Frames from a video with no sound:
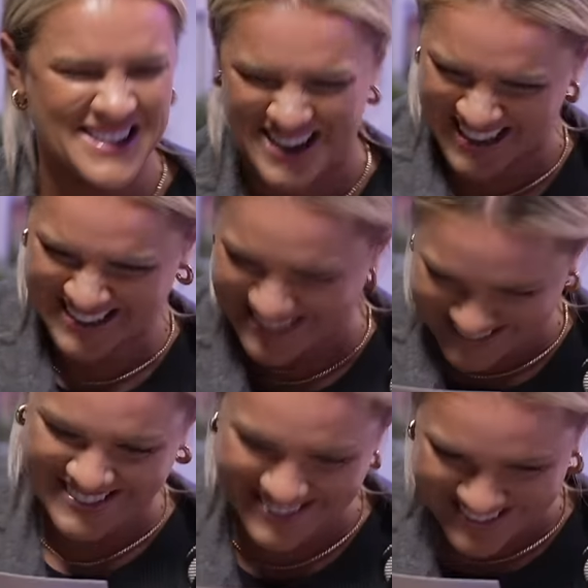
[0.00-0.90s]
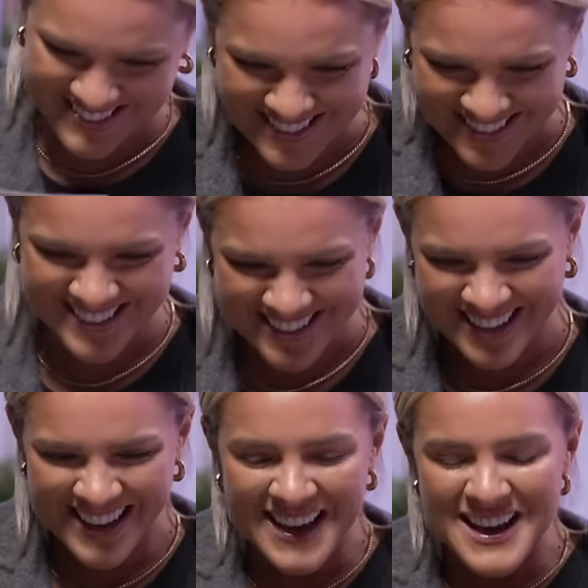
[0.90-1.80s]
Like, dum, dum, dum.
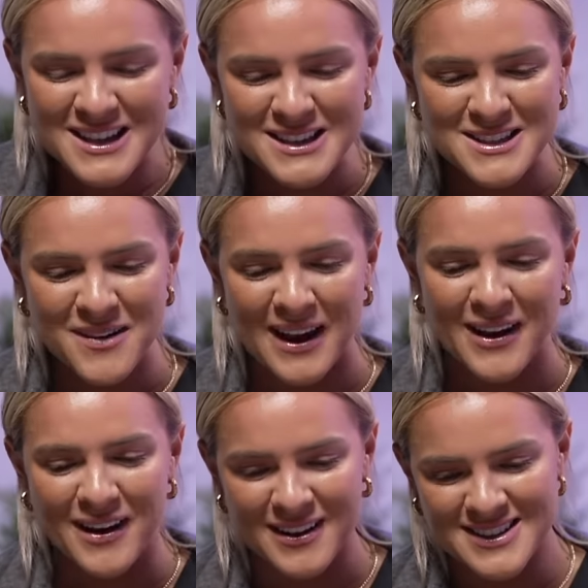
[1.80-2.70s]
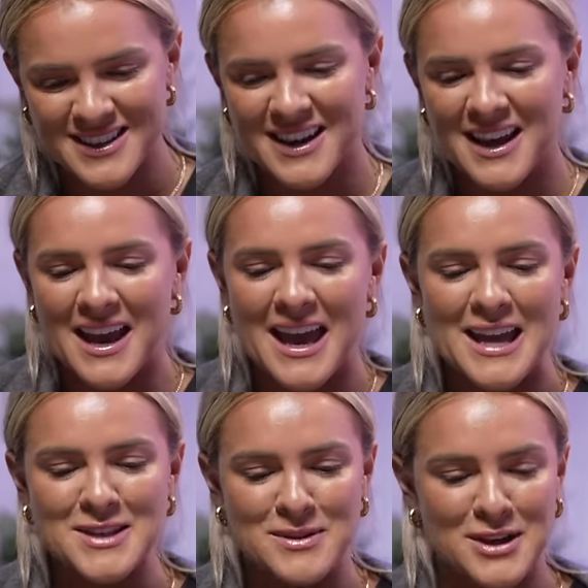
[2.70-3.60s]
So I looked.
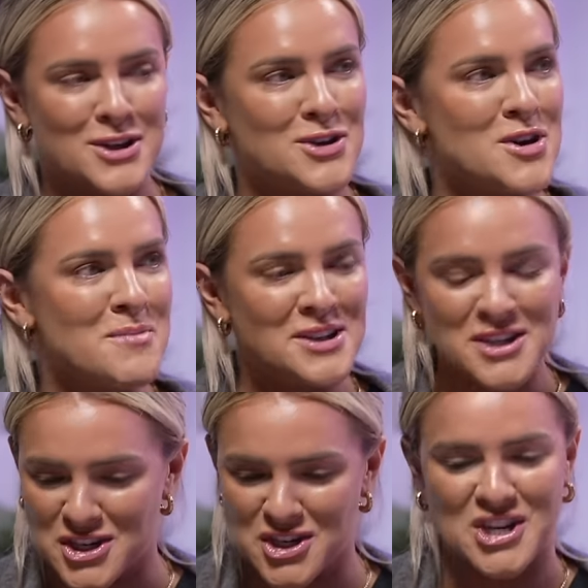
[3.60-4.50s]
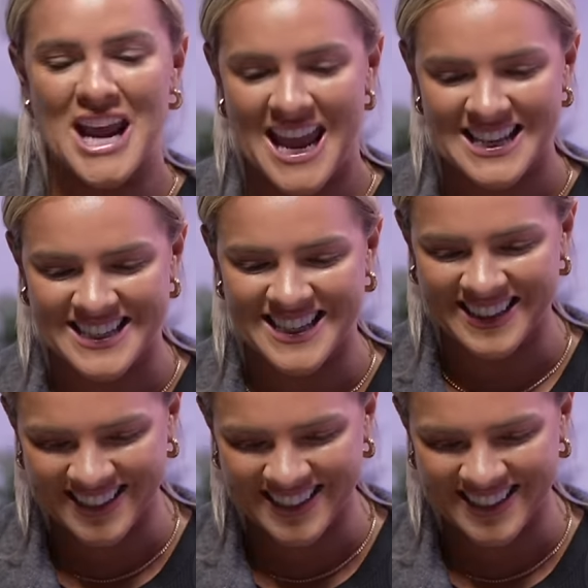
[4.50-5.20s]
It was a human shit.